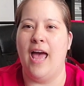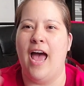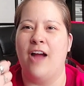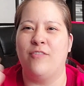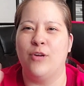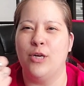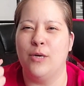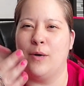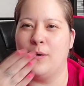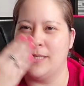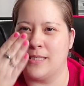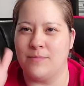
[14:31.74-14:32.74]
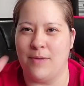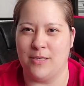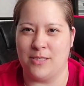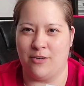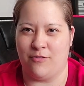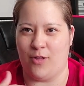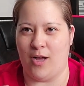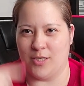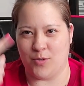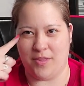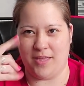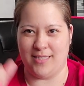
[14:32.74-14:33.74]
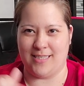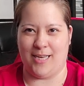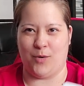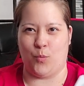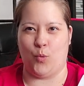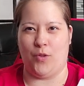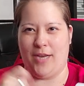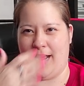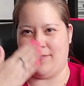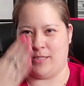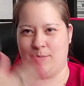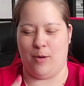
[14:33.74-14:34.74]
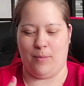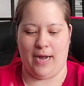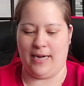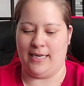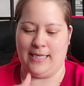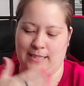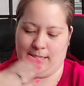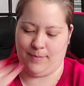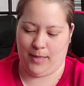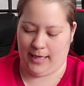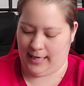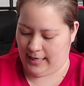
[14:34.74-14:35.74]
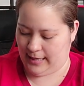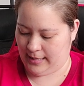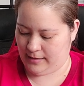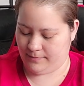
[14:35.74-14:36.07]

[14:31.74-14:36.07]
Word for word: Everyone always smells their floss, so I think it's like a rule that I have to smell mine. It doesn't smell like anything.